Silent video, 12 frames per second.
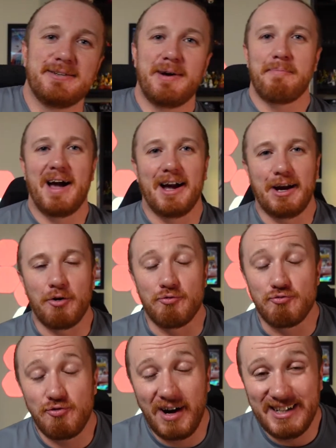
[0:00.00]
my back,
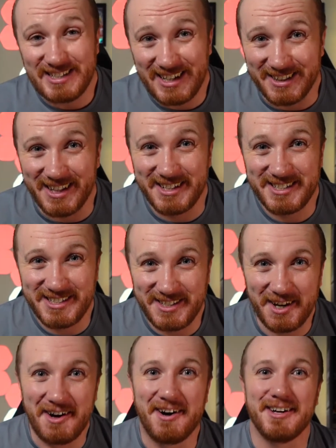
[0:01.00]
right at the
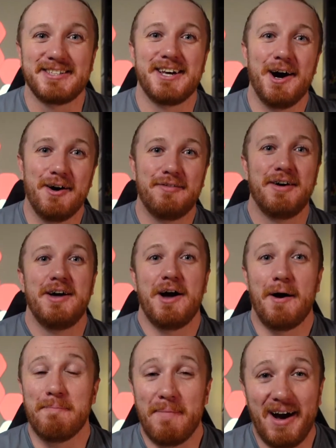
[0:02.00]
start of
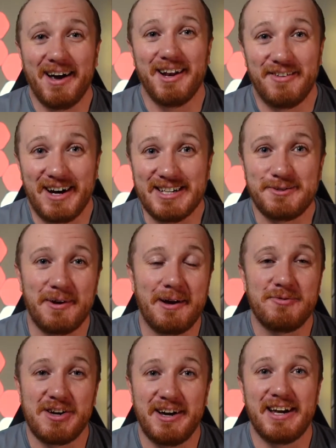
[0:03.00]
a mile of ice when I'm
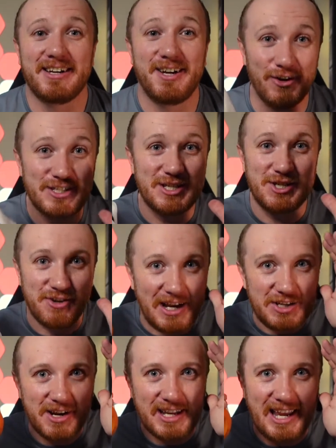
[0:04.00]
trying to concentrate
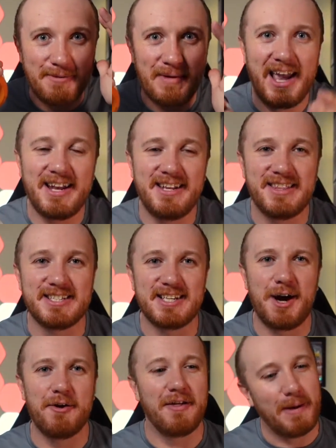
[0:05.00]
and trying to keep my head in the
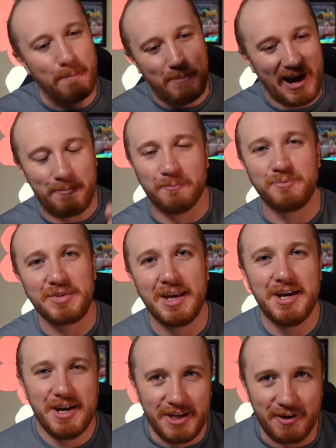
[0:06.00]
zone, and then bam,
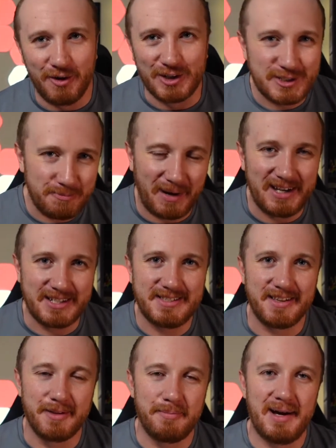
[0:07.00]
you've got spikes
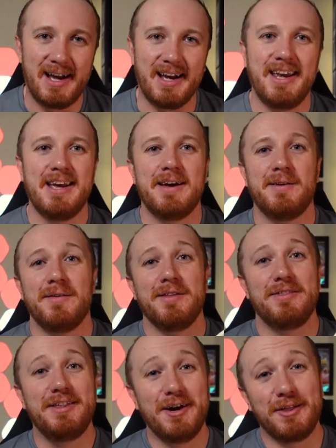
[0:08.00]
to the back.
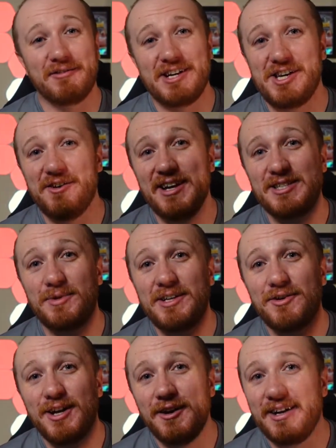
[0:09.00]
The other issue is when
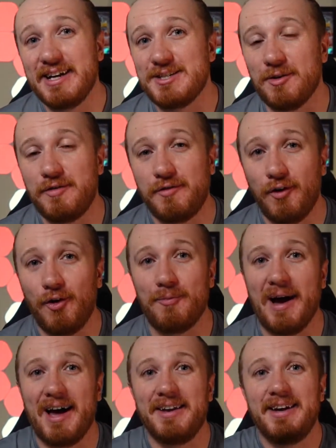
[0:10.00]
you're loading into a
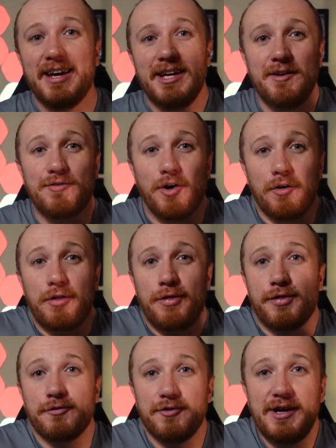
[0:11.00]
four-man, you've got
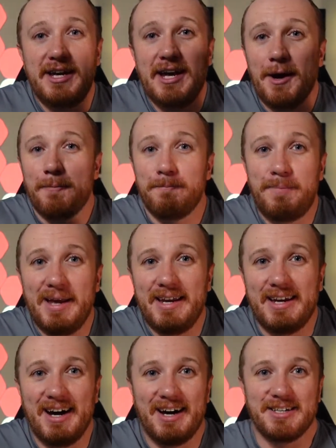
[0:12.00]
three big
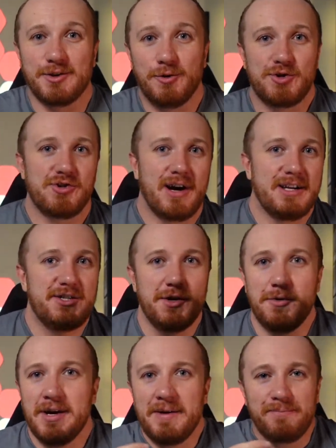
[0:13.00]
guys all trying
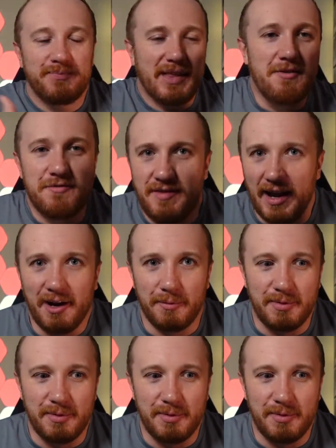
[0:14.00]
to envelop